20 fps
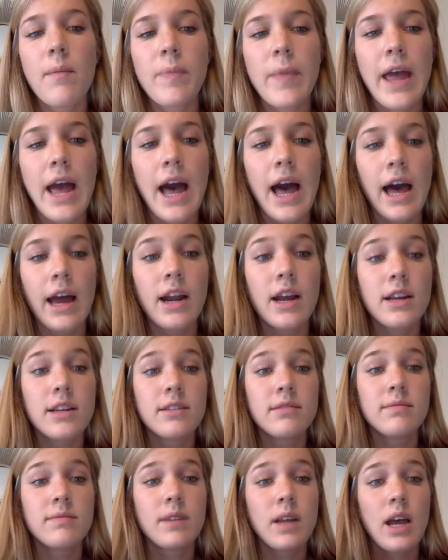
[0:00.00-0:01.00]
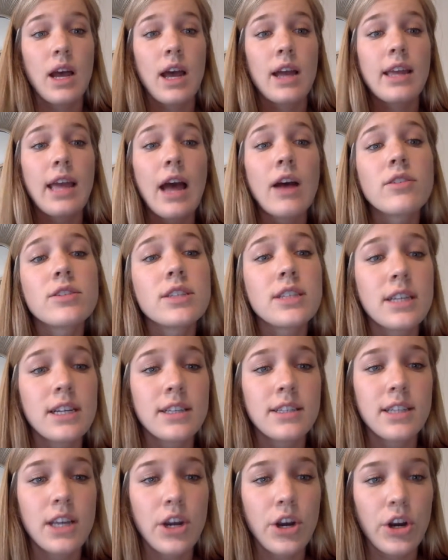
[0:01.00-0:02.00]
They had a counseling
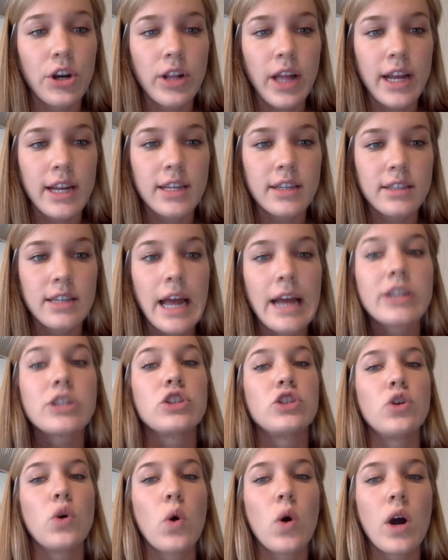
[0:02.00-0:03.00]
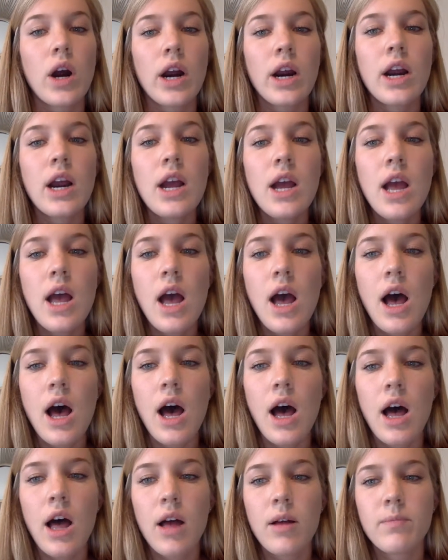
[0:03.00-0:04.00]
center like next door
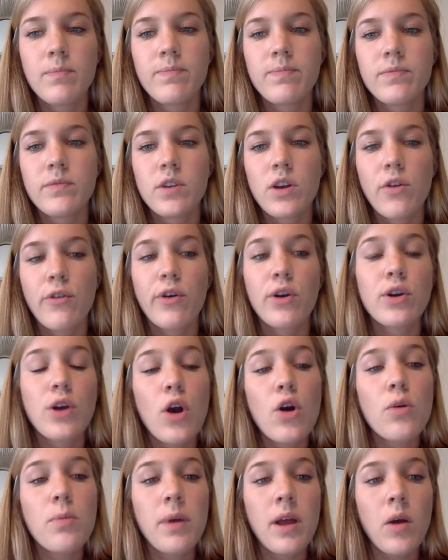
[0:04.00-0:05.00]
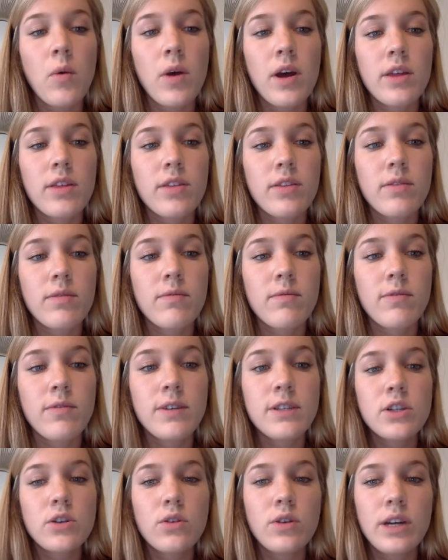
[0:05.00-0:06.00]
for coping with
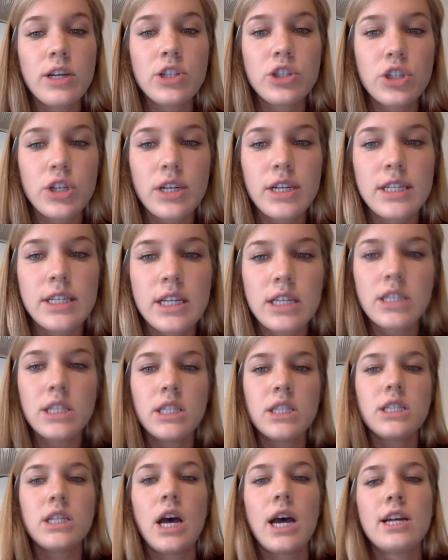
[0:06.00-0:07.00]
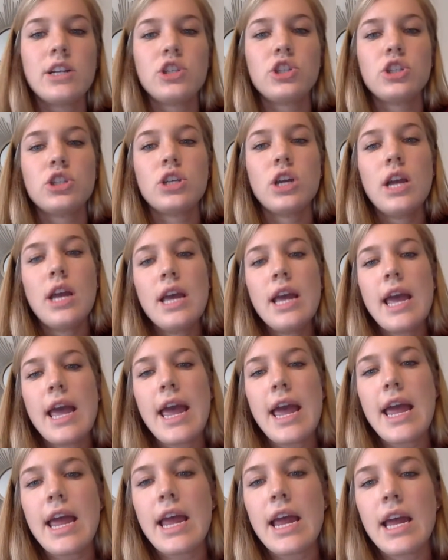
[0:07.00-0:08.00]
physical injuries and such.
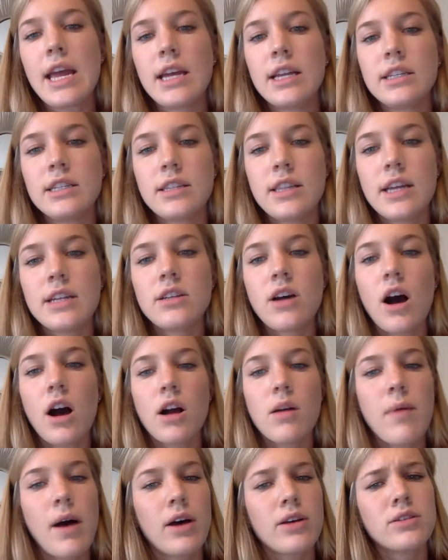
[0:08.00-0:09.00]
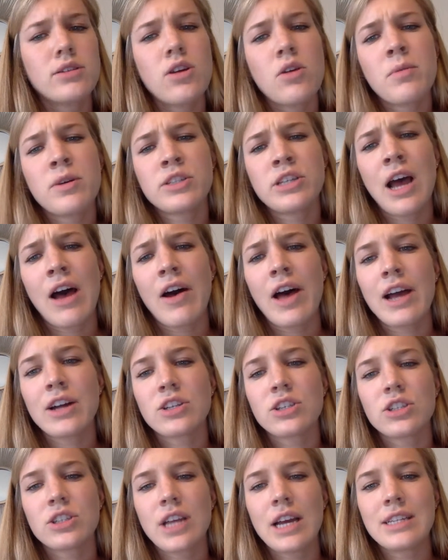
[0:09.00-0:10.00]
And they talk about so much how
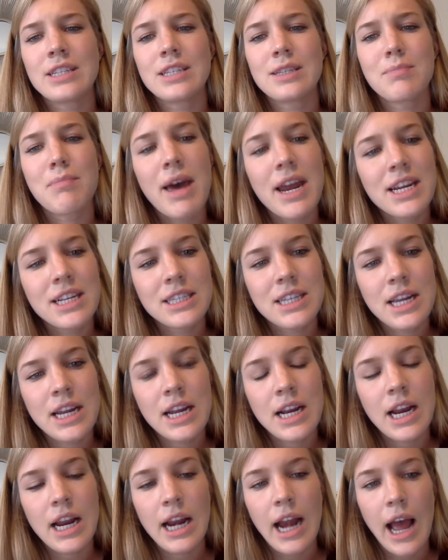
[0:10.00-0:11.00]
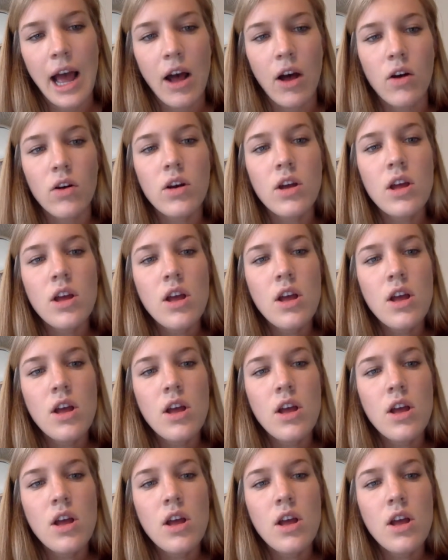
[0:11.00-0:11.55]
exercise is medicine and how